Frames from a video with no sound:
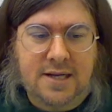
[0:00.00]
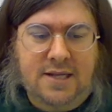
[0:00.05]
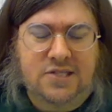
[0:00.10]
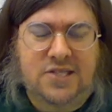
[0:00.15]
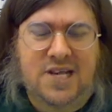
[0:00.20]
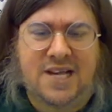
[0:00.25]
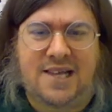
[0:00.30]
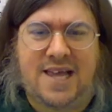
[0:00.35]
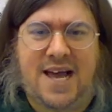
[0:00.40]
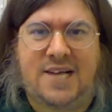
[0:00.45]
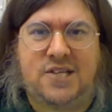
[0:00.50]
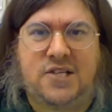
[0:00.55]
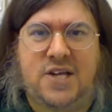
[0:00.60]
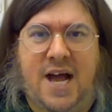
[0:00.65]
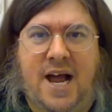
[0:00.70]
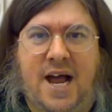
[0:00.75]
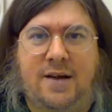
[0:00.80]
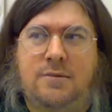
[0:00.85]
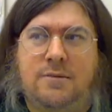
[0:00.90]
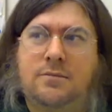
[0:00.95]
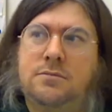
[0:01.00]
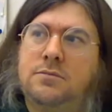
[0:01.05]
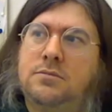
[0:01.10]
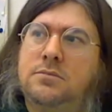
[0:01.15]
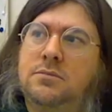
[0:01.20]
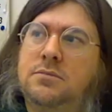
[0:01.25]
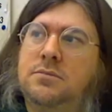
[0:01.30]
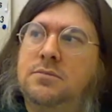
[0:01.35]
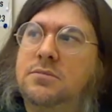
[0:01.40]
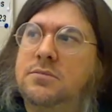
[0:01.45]
It's like last night.
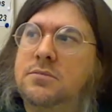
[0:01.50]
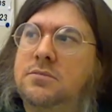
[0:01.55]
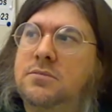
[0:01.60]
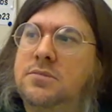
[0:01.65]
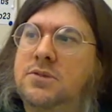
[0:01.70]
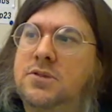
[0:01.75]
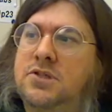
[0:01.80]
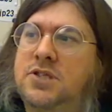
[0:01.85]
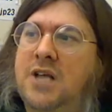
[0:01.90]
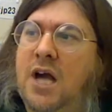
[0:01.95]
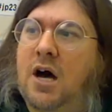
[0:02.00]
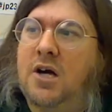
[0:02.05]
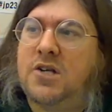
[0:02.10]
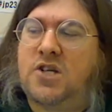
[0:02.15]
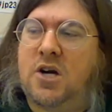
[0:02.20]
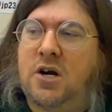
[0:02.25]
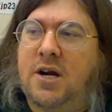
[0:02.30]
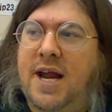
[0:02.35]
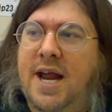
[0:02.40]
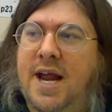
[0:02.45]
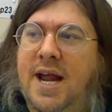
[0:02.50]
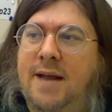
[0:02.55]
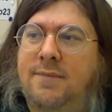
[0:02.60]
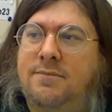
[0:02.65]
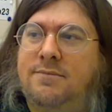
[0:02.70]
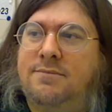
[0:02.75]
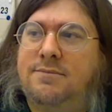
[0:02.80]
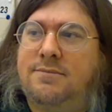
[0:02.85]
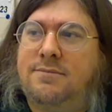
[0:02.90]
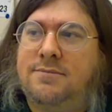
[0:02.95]
It's the All Star
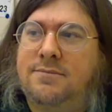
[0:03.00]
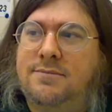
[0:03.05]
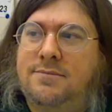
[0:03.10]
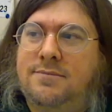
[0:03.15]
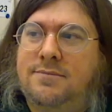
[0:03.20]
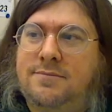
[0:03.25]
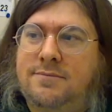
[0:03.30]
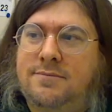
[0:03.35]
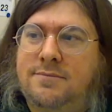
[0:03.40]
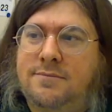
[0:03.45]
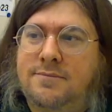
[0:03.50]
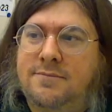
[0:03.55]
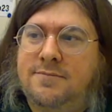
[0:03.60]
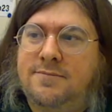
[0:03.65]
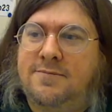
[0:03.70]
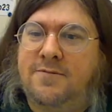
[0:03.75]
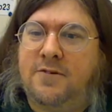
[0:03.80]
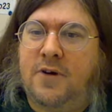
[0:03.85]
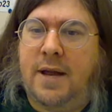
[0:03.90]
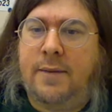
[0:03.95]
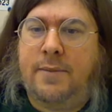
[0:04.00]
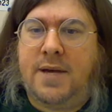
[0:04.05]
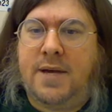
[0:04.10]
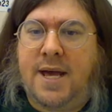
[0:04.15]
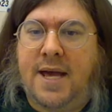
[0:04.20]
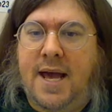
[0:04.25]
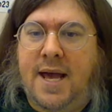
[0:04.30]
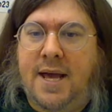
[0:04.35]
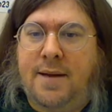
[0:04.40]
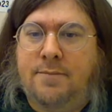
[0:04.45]
game for
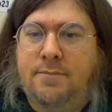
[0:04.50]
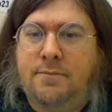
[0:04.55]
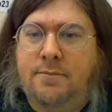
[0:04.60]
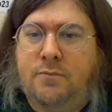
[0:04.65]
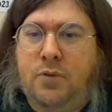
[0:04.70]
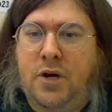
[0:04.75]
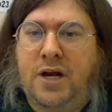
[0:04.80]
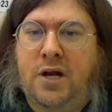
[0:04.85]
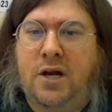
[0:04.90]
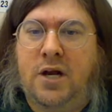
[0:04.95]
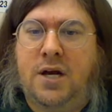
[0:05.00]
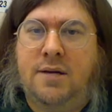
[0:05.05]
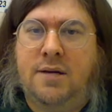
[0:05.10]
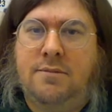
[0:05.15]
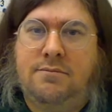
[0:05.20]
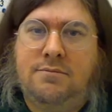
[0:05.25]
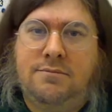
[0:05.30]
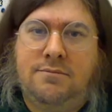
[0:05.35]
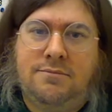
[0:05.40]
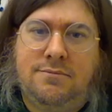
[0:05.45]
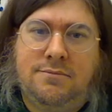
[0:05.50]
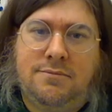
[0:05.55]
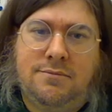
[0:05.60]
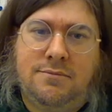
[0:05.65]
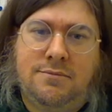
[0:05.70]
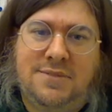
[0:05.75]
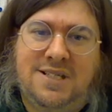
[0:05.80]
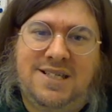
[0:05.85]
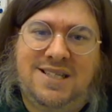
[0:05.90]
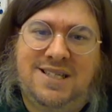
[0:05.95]
NBA. Pretty good.
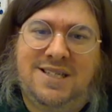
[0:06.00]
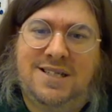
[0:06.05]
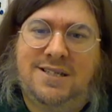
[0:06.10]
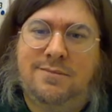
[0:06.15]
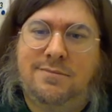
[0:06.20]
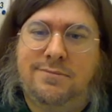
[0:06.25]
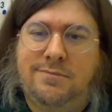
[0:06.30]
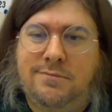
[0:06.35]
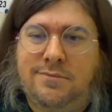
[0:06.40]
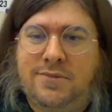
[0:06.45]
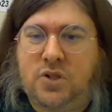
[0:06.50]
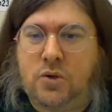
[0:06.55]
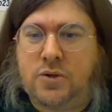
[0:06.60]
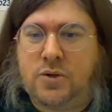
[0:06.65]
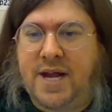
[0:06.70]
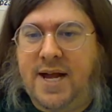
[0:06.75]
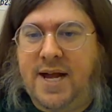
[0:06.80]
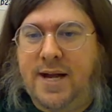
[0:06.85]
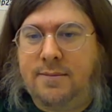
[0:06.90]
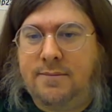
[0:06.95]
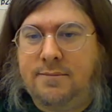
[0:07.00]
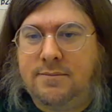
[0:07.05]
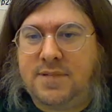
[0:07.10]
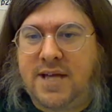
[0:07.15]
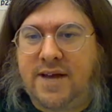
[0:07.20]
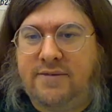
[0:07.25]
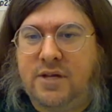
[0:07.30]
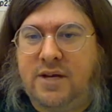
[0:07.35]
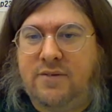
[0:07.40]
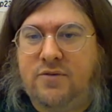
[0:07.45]
Eh, it's okay.
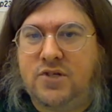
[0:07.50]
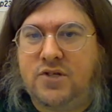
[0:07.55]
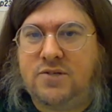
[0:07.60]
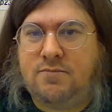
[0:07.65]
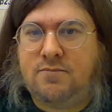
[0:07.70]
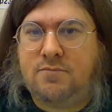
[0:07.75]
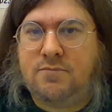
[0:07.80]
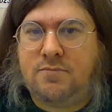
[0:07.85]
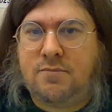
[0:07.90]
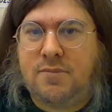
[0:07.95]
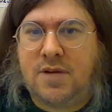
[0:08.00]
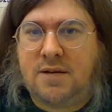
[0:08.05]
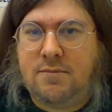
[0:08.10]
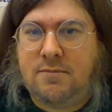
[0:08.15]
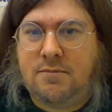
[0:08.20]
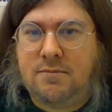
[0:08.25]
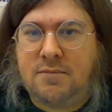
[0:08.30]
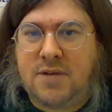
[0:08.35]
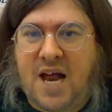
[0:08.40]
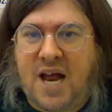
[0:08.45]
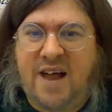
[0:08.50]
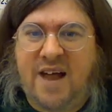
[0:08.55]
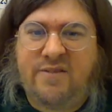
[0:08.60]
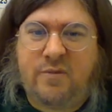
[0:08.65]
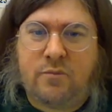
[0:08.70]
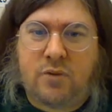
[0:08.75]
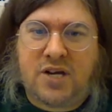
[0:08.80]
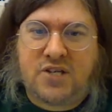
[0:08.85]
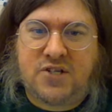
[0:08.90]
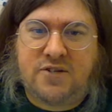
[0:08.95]
Kevin Love was kind of
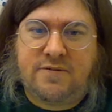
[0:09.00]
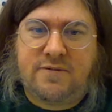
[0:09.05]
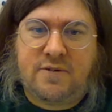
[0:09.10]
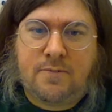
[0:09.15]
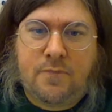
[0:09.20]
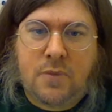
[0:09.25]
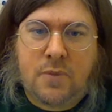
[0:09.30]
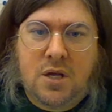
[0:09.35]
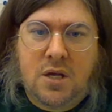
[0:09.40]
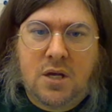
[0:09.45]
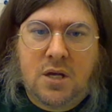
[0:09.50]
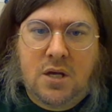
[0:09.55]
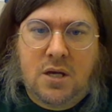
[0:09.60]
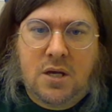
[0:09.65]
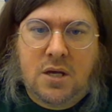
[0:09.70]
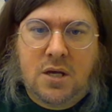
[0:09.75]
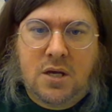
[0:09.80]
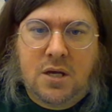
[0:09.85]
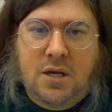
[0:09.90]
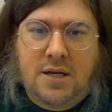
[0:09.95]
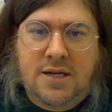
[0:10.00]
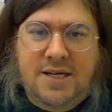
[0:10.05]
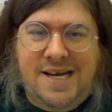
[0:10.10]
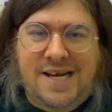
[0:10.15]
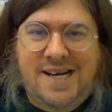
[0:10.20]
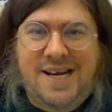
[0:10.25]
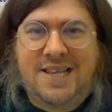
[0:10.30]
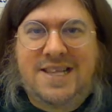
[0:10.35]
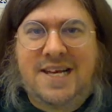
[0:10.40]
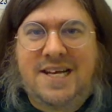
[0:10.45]
impressive.
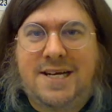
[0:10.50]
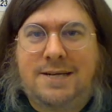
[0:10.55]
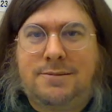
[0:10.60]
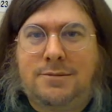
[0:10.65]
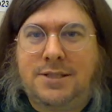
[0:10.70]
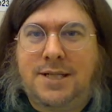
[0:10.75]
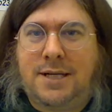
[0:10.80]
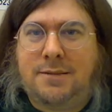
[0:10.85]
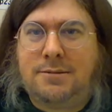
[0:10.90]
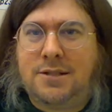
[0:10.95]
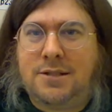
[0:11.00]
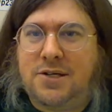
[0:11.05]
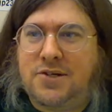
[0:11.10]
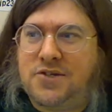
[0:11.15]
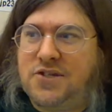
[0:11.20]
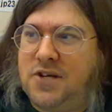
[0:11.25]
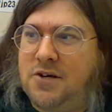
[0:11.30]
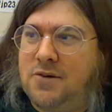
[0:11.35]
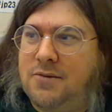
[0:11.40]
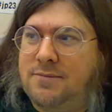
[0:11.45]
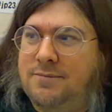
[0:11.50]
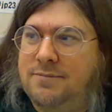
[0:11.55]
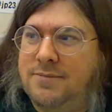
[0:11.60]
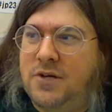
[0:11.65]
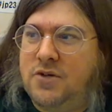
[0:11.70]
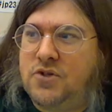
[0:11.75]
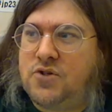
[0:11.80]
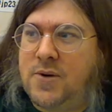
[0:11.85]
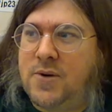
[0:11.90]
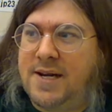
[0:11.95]
Didn't get that double double though, so
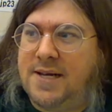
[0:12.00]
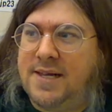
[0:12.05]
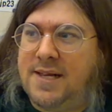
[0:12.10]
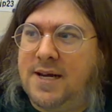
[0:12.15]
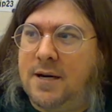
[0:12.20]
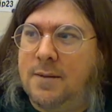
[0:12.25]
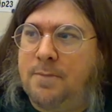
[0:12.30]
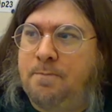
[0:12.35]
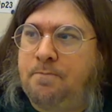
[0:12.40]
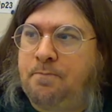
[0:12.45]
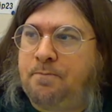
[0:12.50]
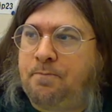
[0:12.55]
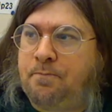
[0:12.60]
no streak there.